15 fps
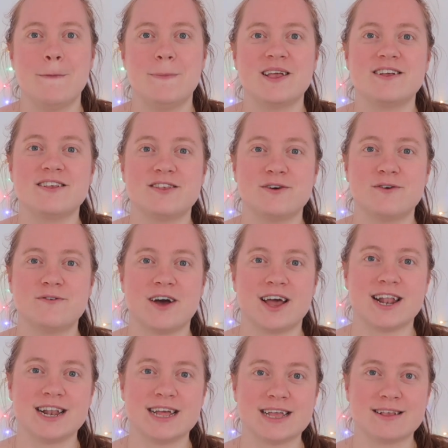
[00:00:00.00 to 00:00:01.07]
because you'll
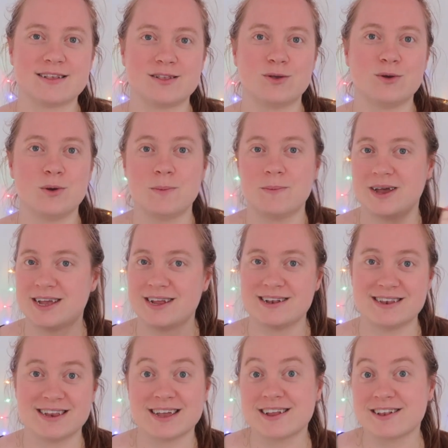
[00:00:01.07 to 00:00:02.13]
find links to my
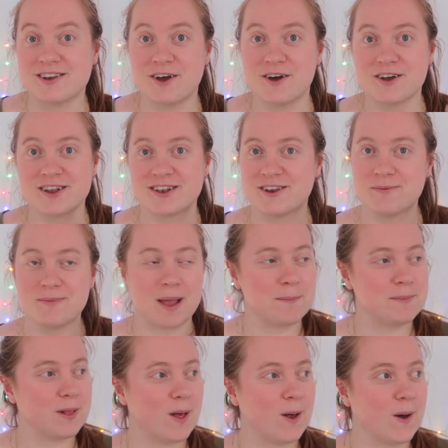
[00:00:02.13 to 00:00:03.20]
TikTok, to my
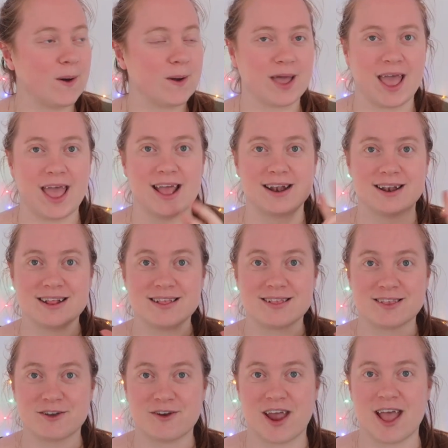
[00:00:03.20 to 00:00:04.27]
blog and
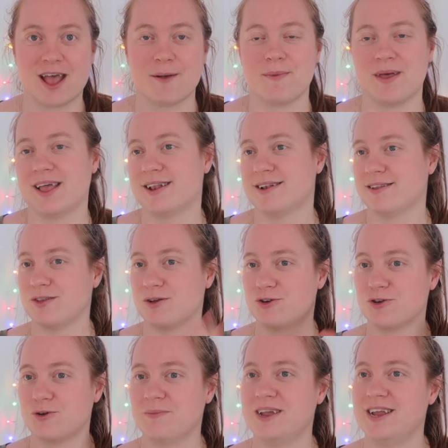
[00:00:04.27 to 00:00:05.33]
Instagram and
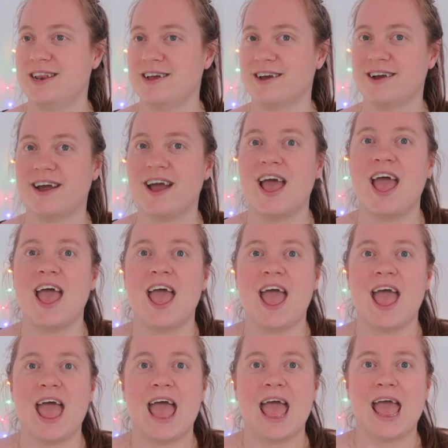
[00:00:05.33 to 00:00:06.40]
social media
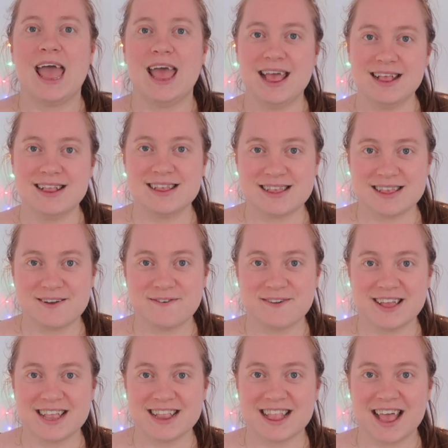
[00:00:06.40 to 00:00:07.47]
and stuff
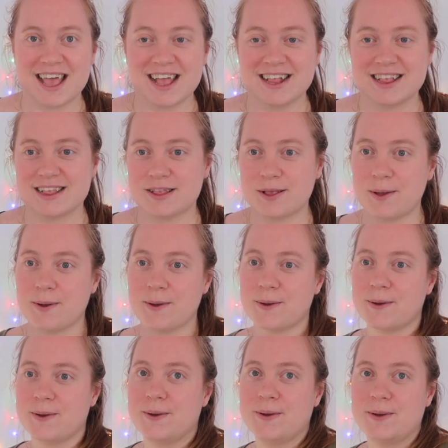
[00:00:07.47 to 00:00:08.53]
like that. So
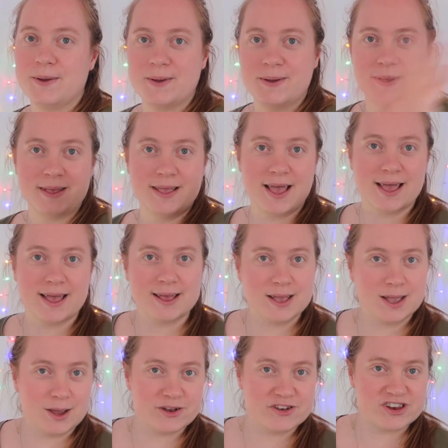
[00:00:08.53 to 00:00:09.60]
yeah,
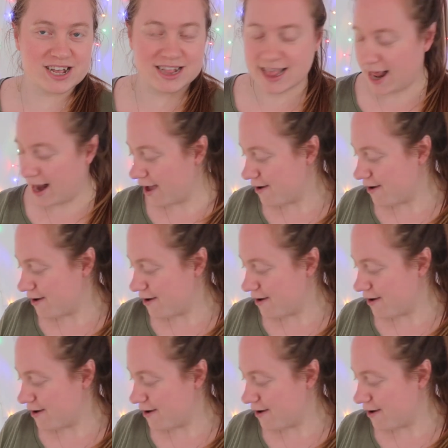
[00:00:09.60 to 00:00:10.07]
go check that